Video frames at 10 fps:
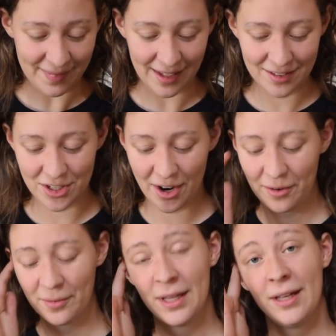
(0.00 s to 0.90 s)

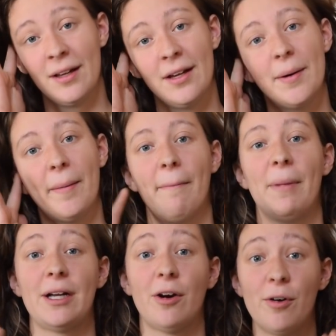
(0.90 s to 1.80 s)
So,
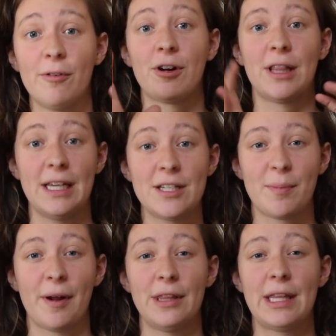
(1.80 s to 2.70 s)
my goal for this
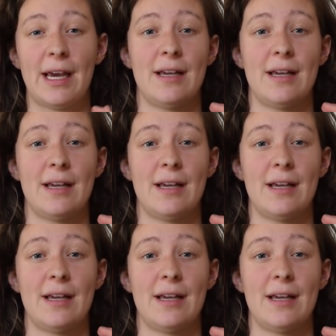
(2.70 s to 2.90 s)
month,